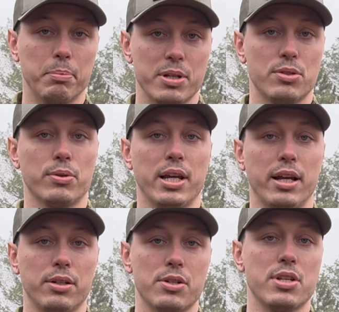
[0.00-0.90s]
pistol can
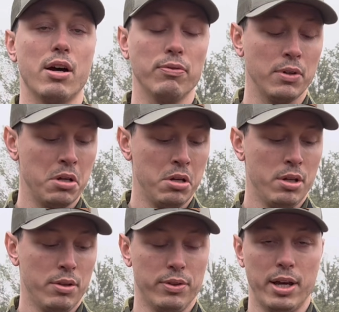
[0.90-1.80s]
yourself,
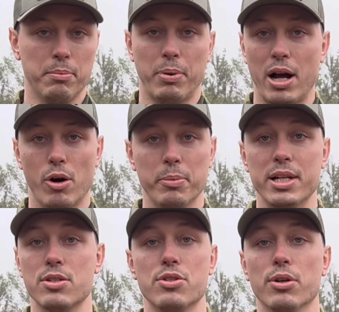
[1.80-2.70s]
then by all
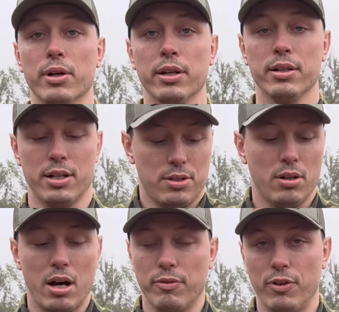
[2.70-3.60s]
means do it. It's a
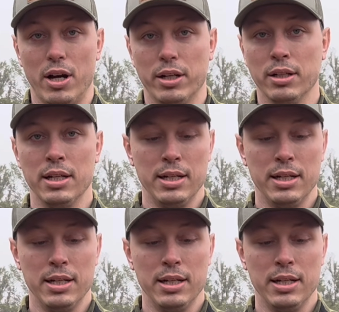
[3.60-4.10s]
lot of fun.